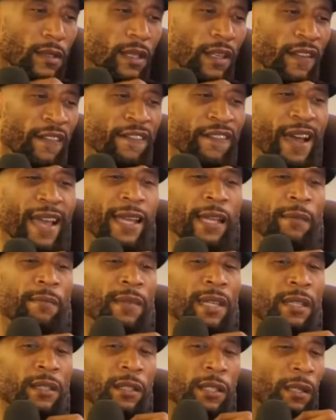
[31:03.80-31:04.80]
inviting
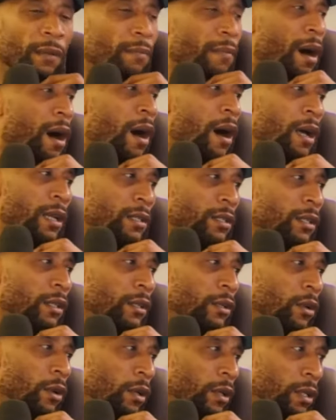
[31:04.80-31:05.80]
me to the mosque
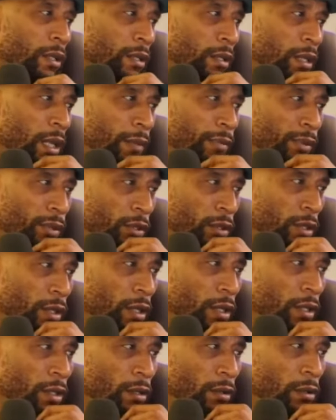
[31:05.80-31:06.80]
and all this type of
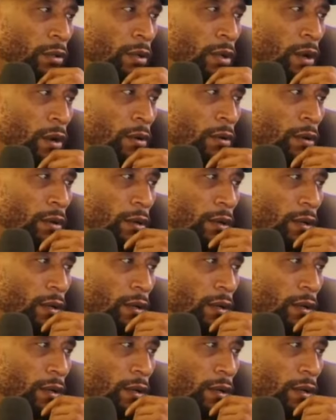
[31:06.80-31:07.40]
shit, you know?